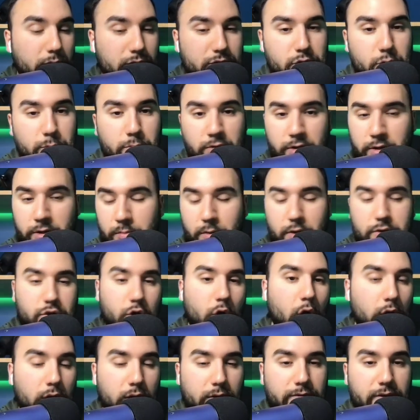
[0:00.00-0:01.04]
So pretty much
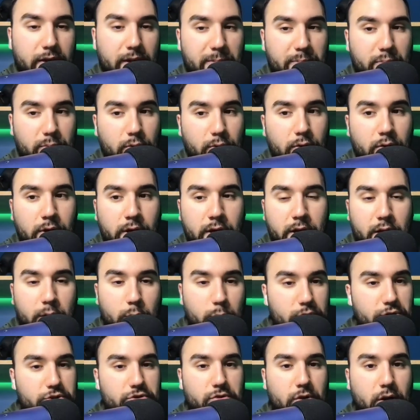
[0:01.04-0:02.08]
all of April
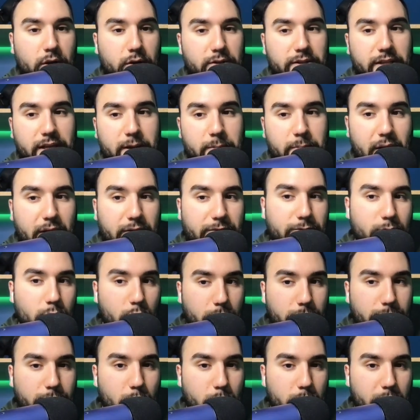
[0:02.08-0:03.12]
we struggled at about
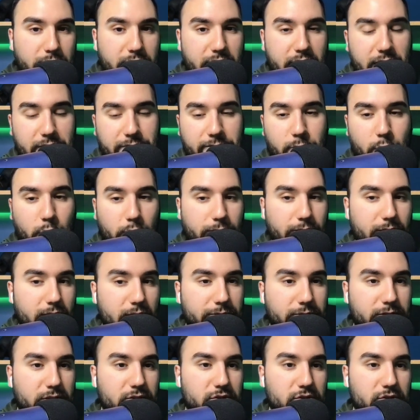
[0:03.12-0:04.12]
448, 450.